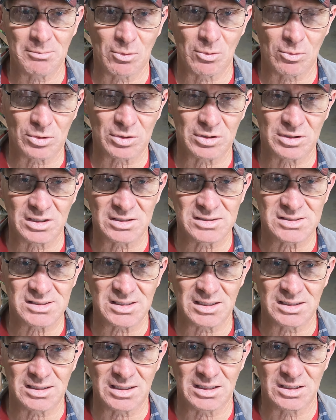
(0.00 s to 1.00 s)
morning and
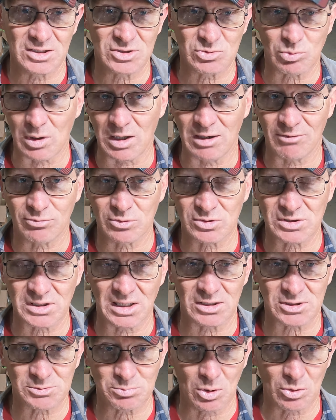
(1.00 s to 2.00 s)
said that his wife was
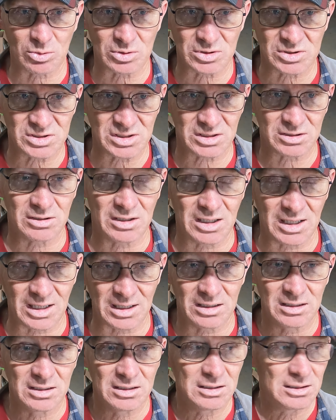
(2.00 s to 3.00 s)
out smoking a cigarette